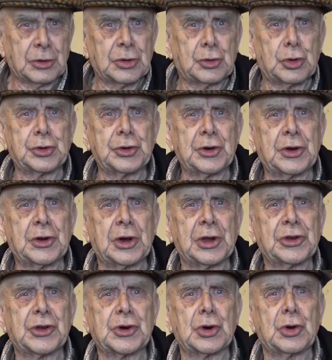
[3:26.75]
Couldn't
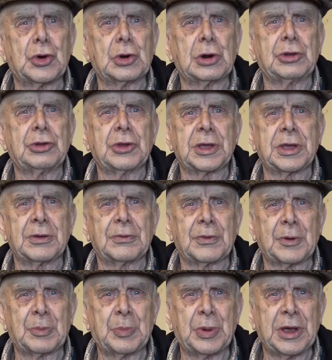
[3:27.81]
control it, they gave
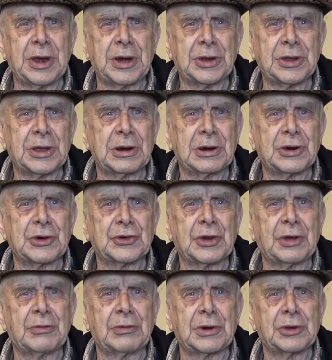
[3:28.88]
her painkillers,
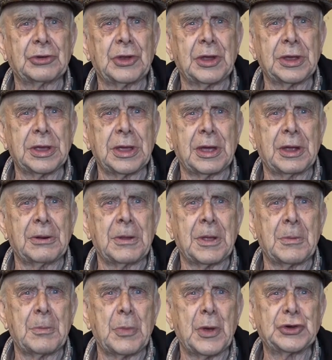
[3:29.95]
everything, and
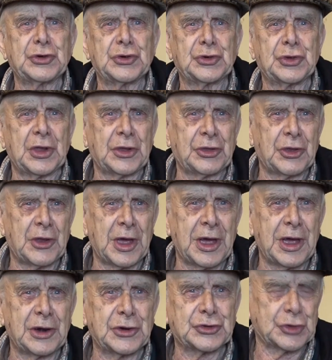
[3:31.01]
the best that they
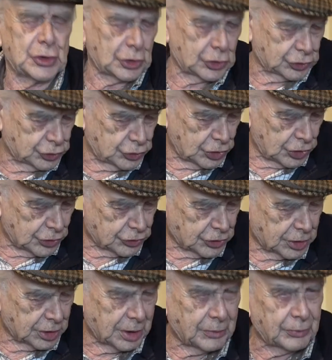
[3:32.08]
had, surgeons
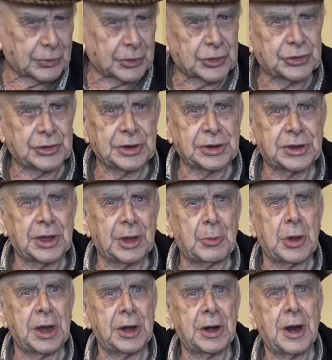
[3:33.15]
and everything came
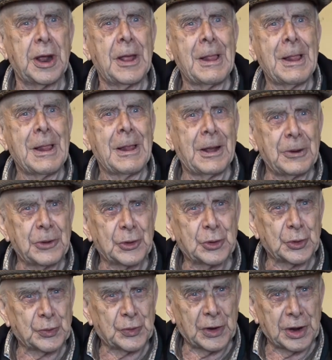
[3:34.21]
in, and they
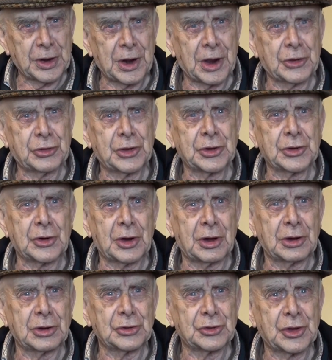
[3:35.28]
could find nothing
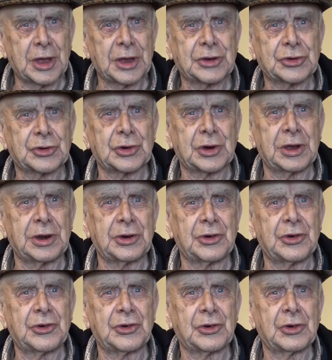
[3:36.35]
wrong, they x-rayed
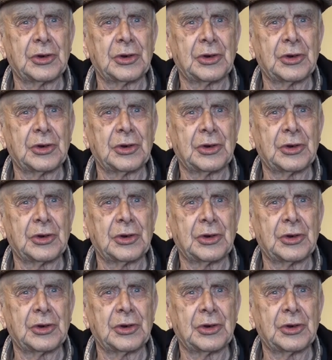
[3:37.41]
it,